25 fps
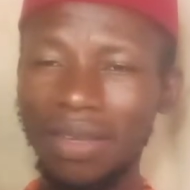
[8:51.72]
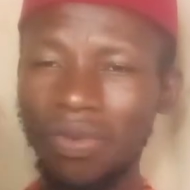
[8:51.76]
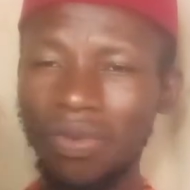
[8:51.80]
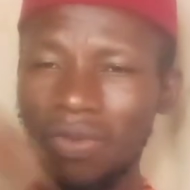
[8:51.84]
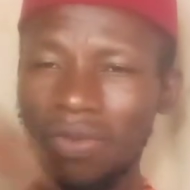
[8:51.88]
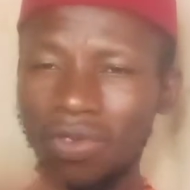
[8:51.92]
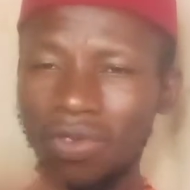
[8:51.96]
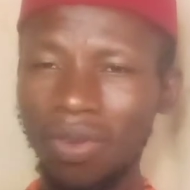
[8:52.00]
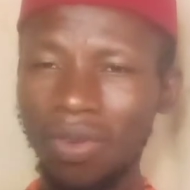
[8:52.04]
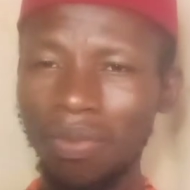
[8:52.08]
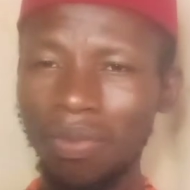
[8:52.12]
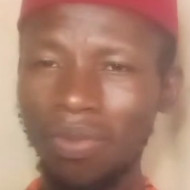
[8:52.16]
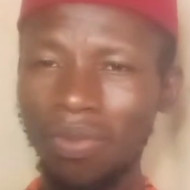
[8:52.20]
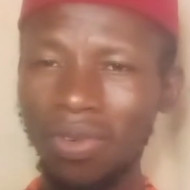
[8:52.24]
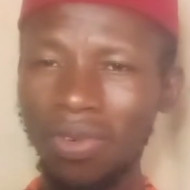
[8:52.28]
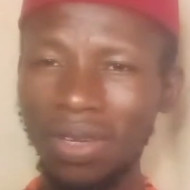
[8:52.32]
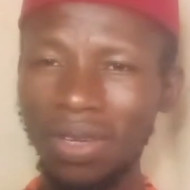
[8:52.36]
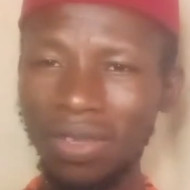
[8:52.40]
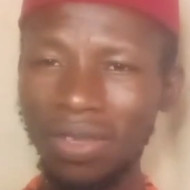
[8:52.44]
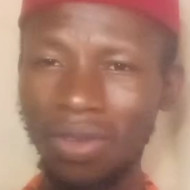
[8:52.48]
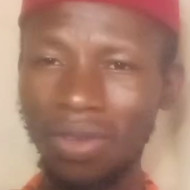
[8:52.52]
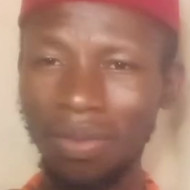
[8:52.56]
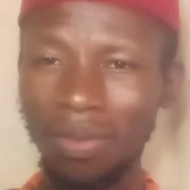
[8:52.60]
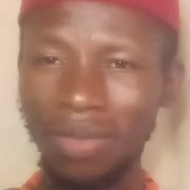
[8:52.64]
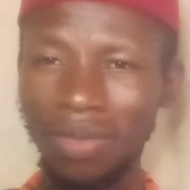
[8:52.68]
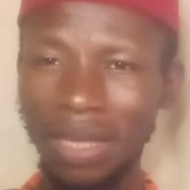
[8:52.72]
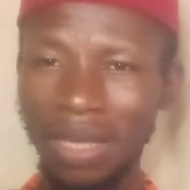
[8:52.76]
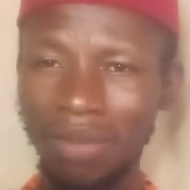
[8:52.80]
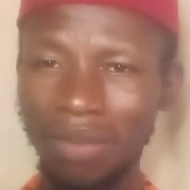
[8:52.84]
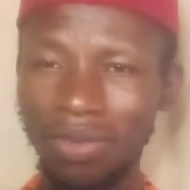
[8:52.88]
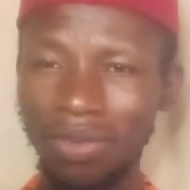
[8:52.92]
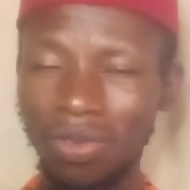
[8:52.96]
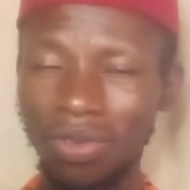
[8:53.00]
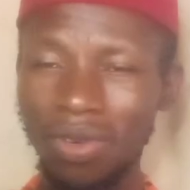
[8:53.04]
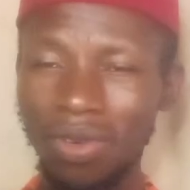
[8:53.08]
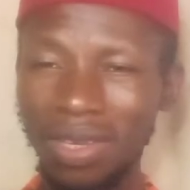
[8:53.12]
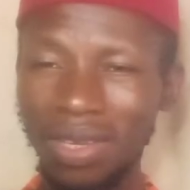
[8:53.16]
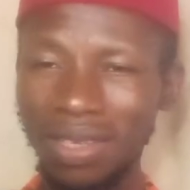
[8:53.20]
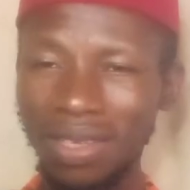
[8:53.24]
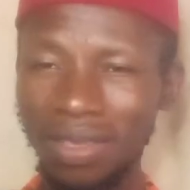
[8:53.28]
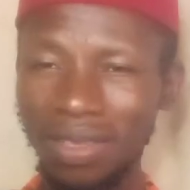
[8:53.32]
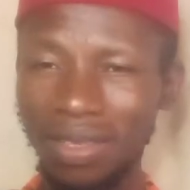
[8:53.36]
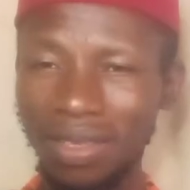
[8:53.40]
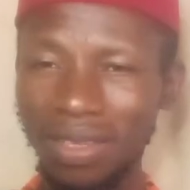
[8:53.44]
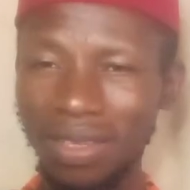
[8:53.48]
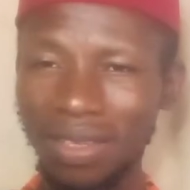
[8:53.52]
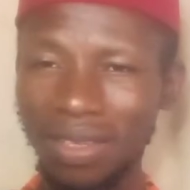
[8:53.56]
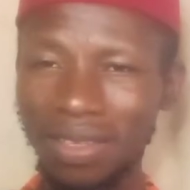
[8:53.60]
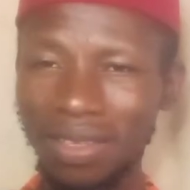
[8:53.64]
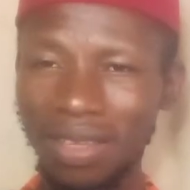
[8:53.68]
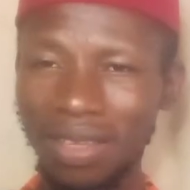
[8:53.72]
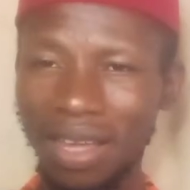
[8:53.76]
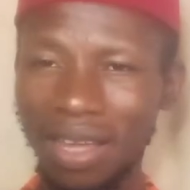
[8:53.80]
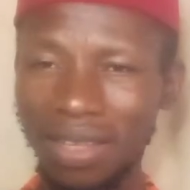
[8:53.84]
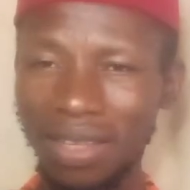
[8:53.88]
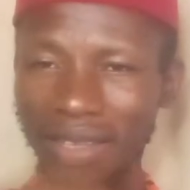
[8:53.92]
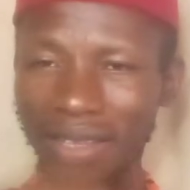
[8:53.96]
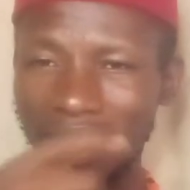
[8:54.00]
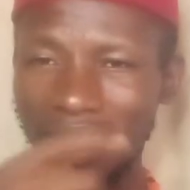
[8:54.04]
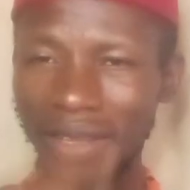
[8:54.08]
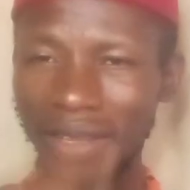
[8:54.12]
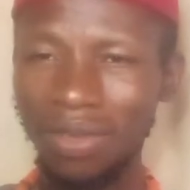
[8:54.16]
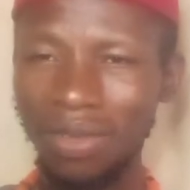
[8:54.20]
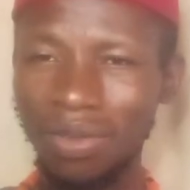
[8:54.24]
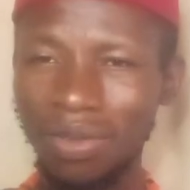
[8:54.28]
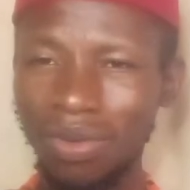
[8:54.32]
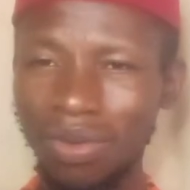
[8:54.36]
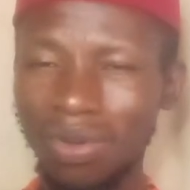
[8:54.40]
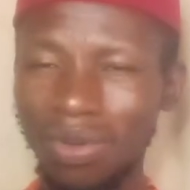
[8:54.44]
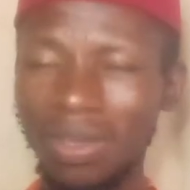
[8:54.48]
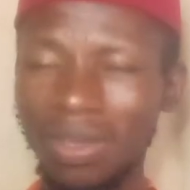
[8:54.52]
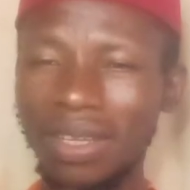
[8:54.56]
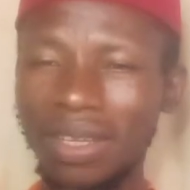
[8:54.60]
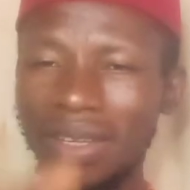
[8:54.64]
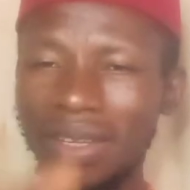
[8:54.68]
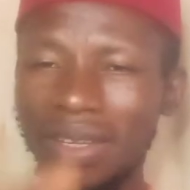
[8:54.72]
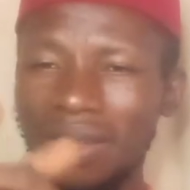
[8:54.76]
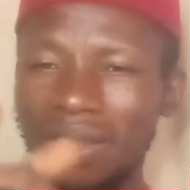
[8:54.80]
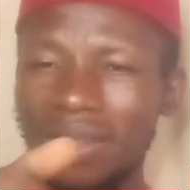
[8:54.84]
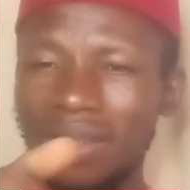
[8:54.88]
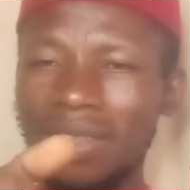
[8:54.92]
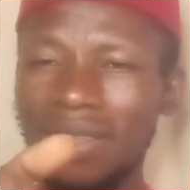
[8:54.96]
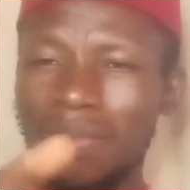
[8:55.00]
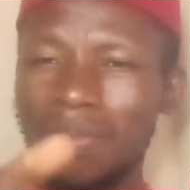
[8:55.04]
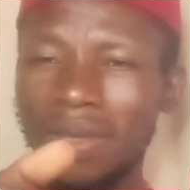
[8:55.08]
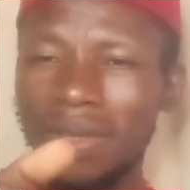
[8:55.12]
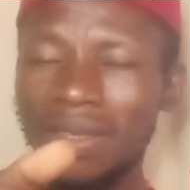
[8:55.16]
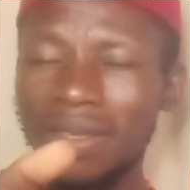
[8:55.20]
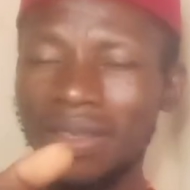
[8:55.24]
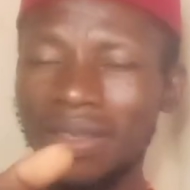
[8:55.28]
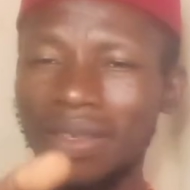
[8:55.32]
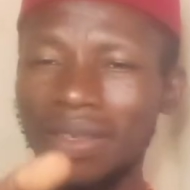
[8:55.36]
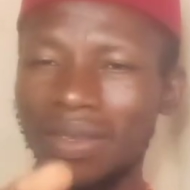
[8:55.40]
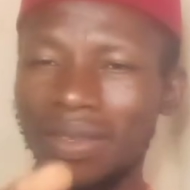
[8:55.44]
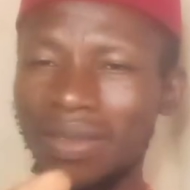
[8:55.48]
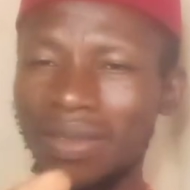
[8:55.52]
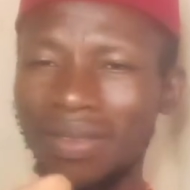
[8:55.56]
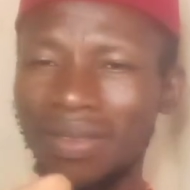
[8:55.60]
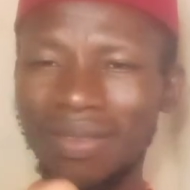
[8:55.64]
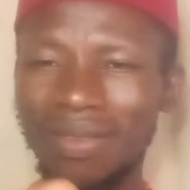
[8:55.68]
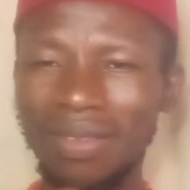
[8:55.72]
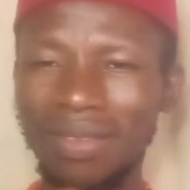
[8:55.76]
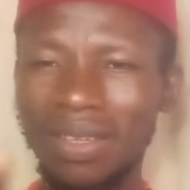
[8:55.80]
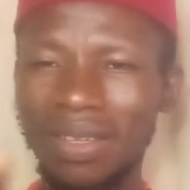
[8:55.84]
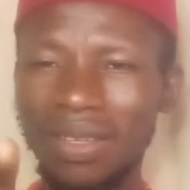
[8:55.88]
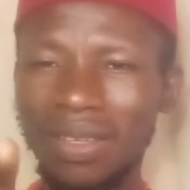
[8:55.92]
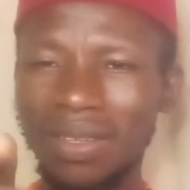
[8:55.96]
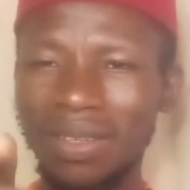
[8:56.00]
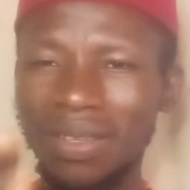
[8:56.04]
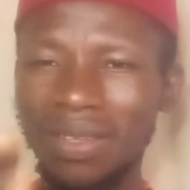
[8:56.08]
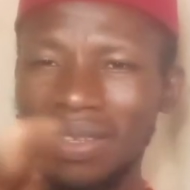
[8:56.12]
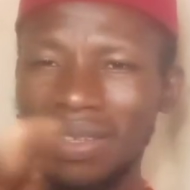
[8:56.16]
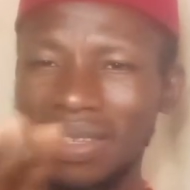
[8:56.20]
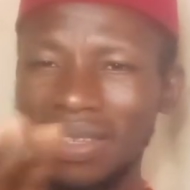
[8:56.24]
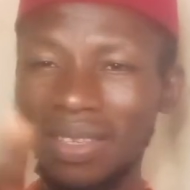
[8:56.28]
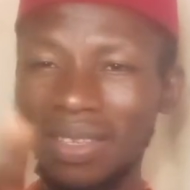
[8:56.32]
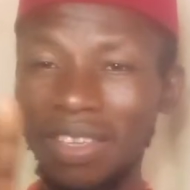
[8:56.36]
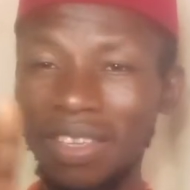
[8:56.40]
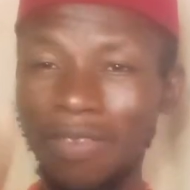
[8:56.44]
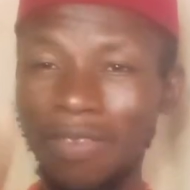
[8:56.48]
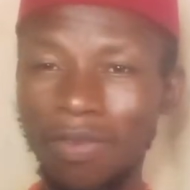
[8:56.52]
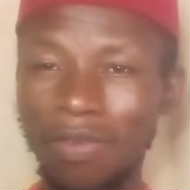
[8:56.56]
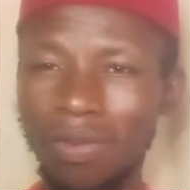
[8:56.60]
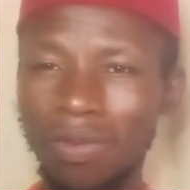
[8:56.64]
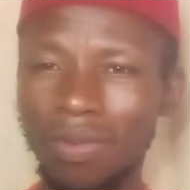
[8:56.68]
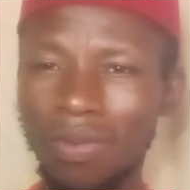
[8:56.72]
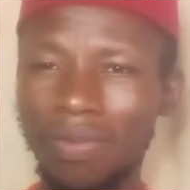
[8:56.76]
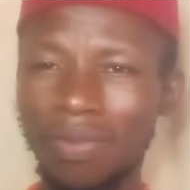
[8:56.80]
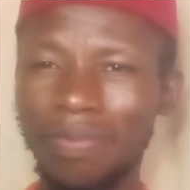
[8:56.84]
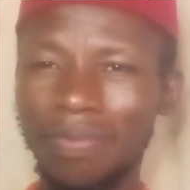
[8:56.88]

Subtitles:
Sometimes your instincts are telling you this person is evil.